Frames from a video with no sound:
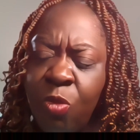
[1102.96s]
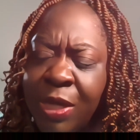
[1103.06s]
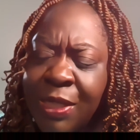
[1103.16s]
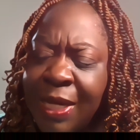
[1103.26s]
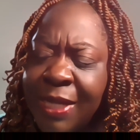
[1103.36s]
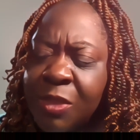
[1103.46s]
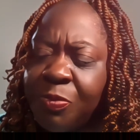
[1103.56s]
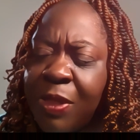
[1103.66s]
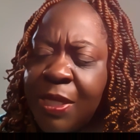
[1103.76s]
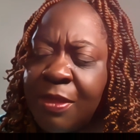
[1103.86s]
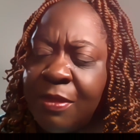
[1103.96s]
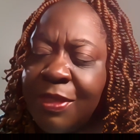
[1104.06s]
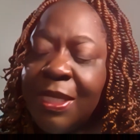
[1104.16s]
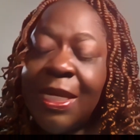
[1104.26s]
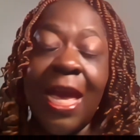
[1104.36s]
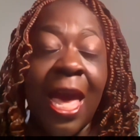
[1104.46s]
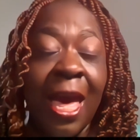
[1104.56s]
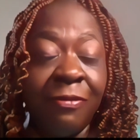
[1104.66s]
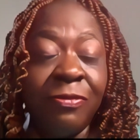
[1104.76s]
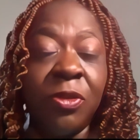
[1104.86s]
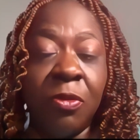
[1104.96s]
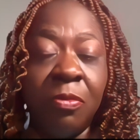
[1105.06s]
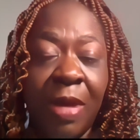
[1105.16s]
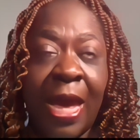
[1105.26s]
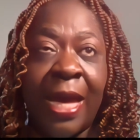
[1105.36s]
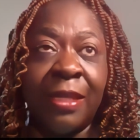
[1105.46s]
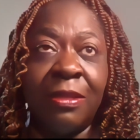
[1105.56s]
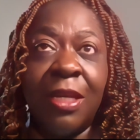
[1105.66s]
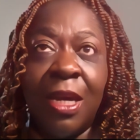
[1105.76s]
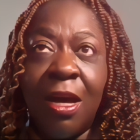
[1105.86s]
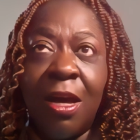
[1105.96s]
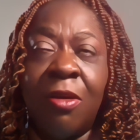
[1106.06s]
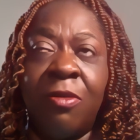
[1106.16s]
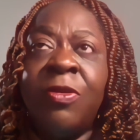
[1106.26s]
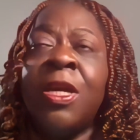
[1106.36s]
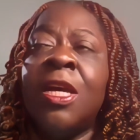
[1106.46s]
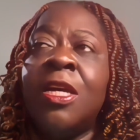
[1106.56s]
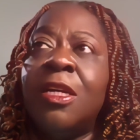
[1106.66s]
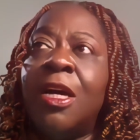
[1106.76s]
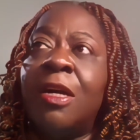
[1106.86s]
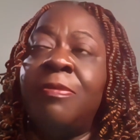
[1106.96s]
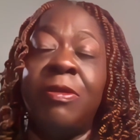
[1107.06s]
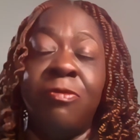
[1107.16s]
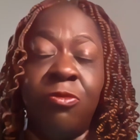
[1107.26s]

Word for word: What has been the aftermath of um,